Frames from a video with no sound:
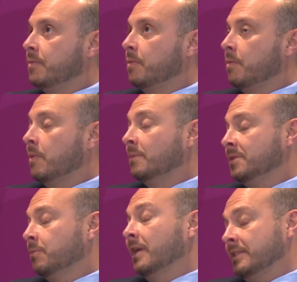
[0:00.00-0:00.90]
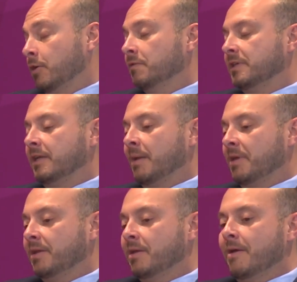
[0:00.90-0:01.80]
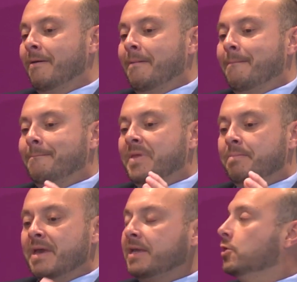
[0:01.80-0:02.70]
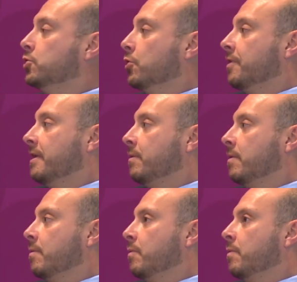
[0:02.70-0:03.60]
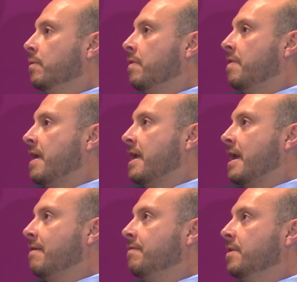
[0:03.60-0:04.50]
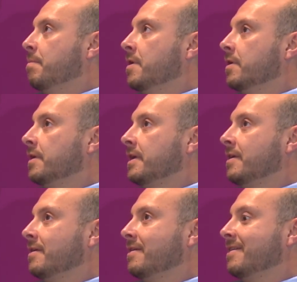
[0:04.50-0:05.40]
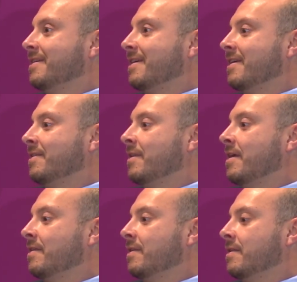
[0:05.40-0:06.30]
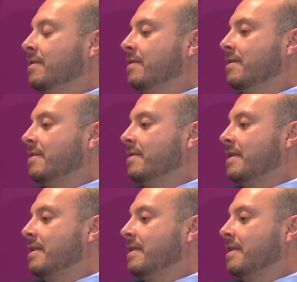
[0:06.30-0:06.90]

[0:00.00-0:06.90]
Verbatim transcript: when, when, i say oversight, I mean making sure that they have the ability and, and the